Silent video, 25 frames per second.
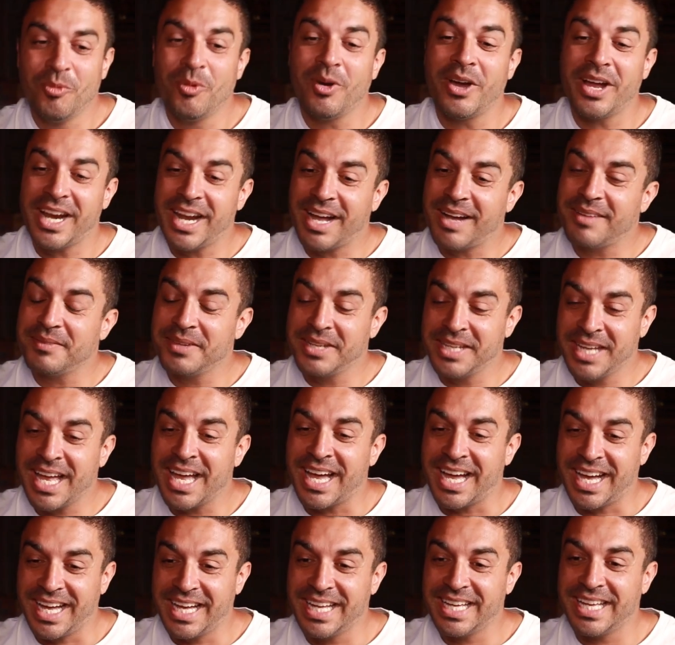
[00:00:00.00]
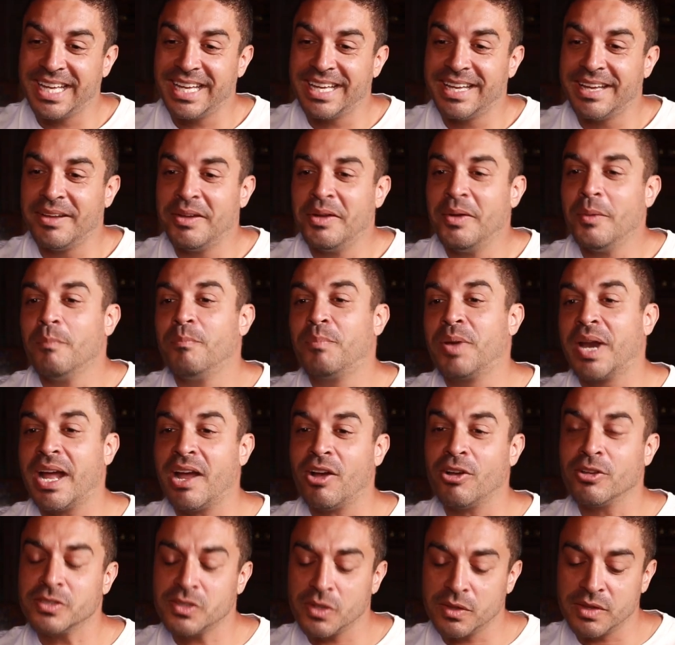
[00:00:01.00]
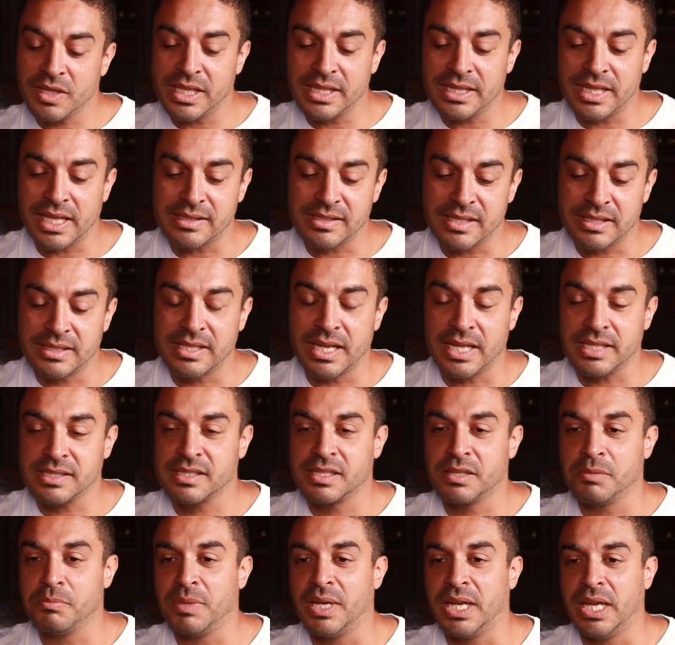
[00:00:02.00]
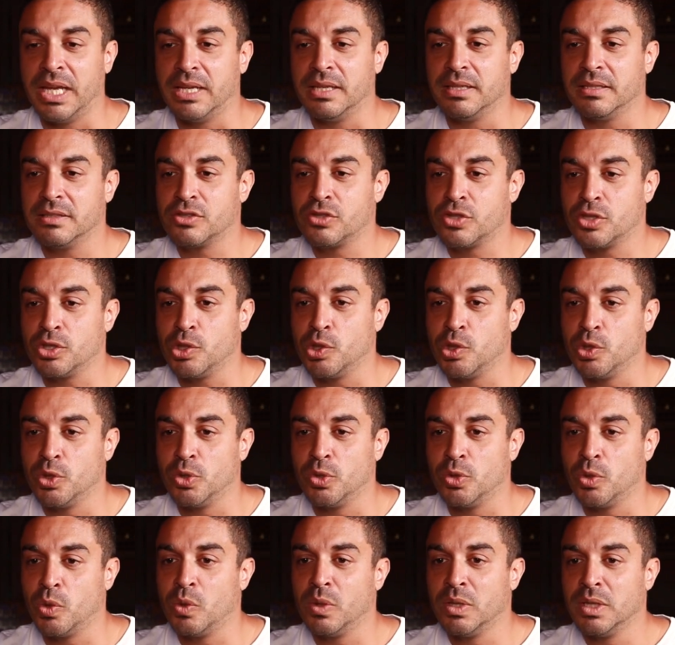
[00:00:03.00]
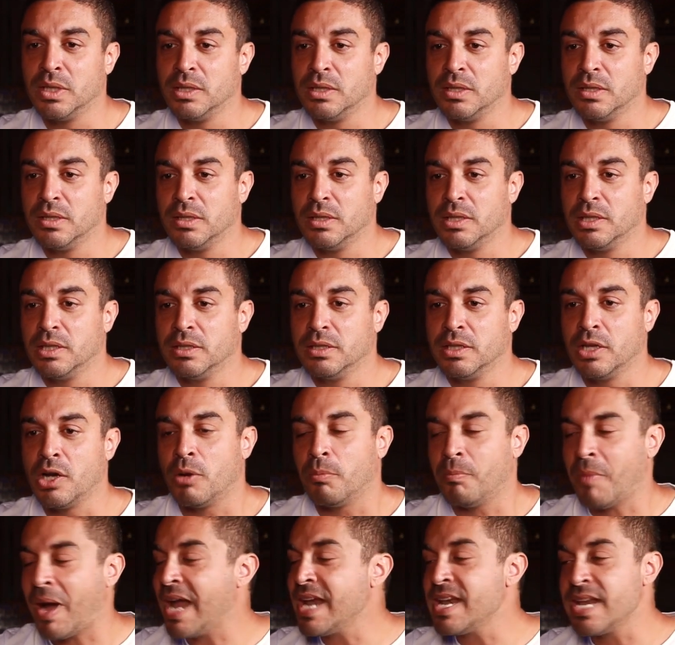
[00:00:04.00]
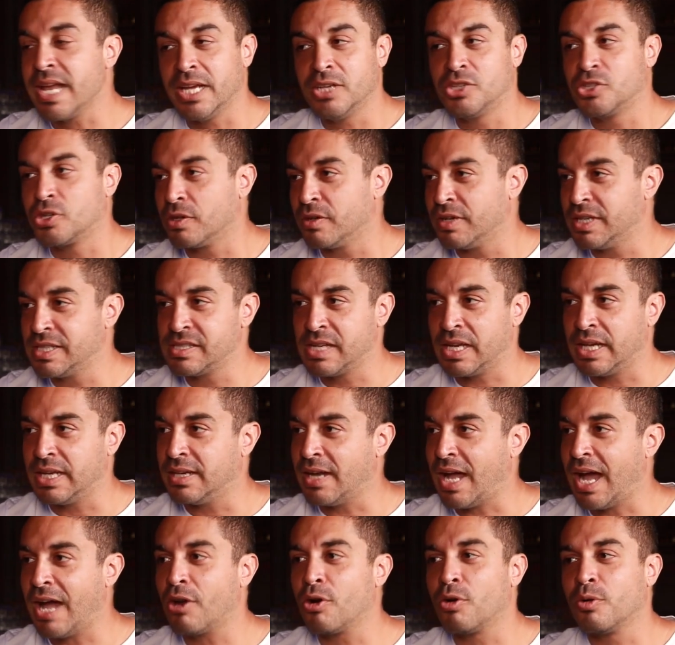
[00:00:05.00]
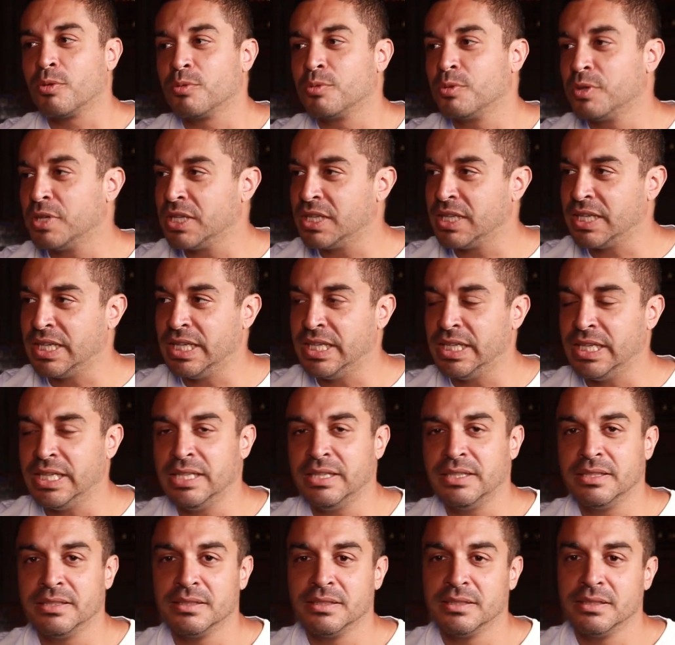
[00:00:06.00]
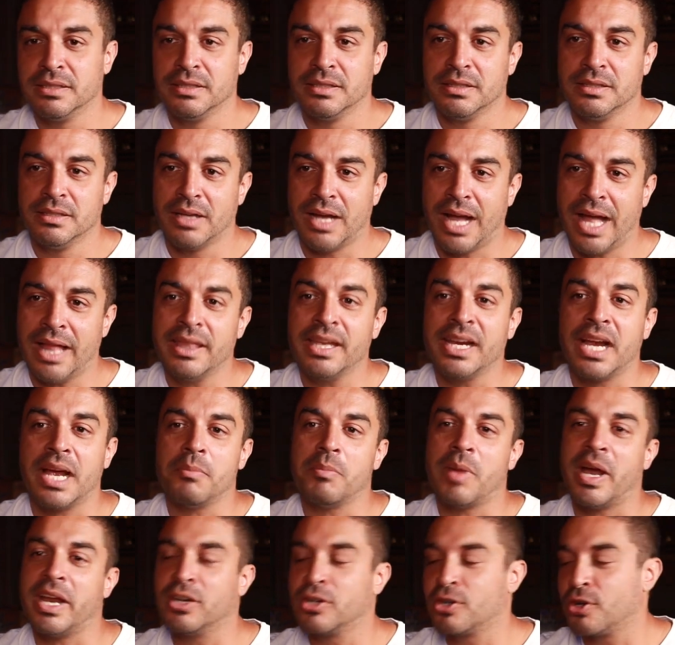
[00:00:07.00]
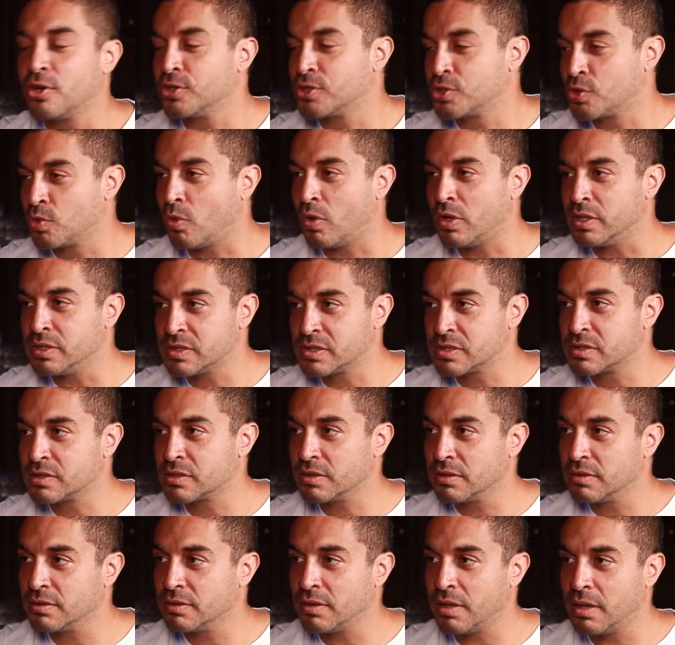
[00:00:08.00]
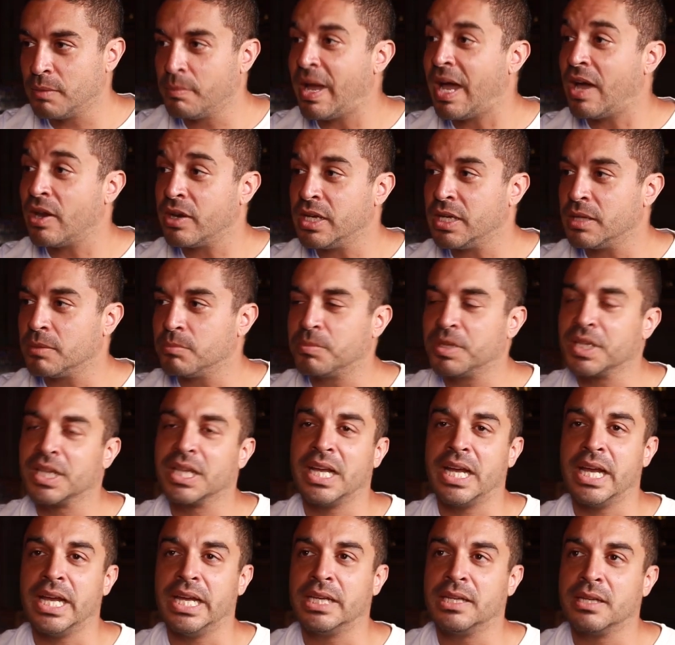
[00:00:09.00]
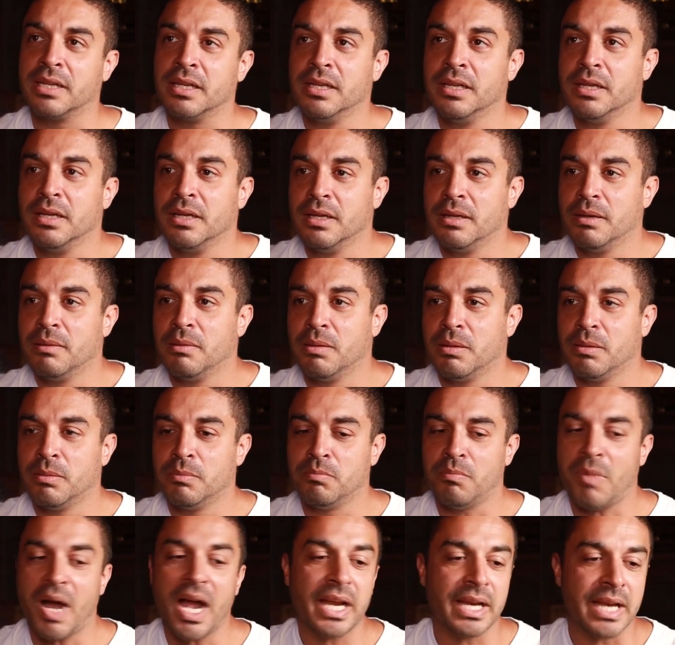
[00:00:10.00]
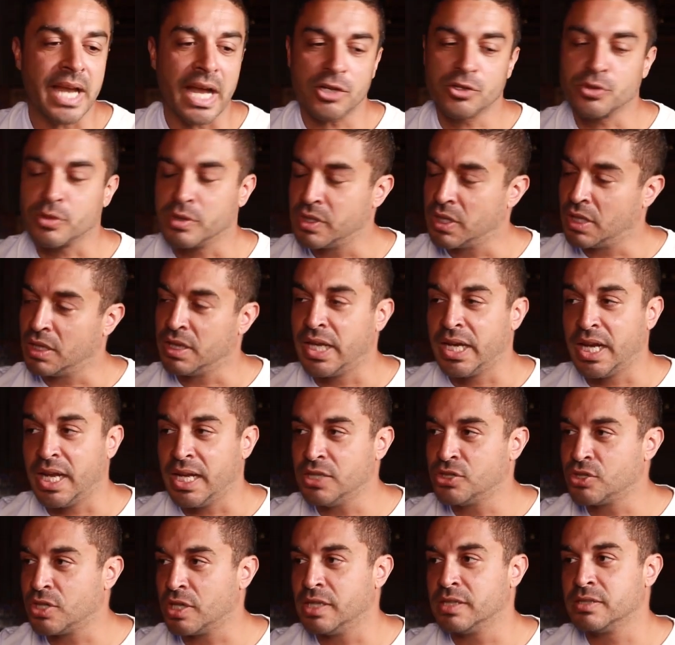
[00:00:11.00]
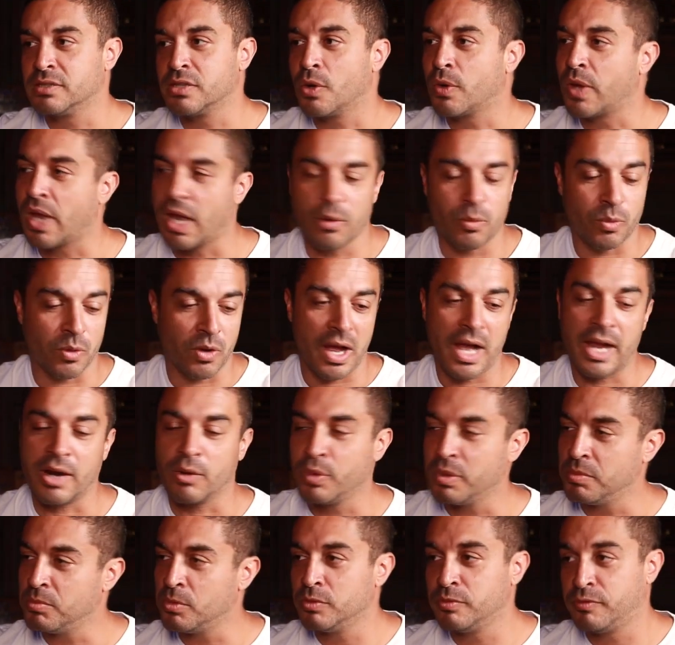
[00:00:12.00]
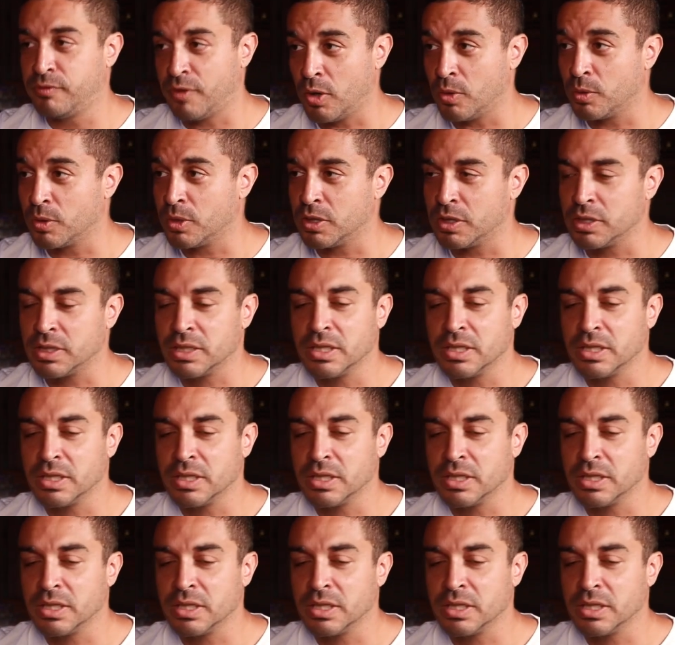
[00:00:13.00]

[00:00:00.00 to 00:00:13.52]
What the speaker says: Well, but I also think that's a testament to, my nature isn't, I think I might have cursed once about it, but my natural inclination is, okay, well, how do we move forward?